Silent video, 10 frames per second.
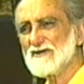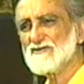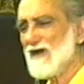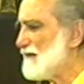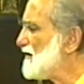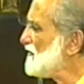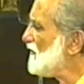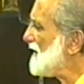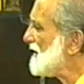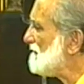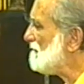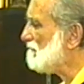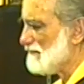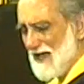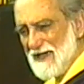drama doing in
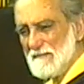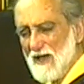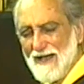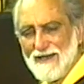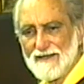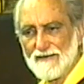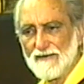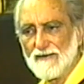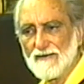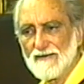my mind?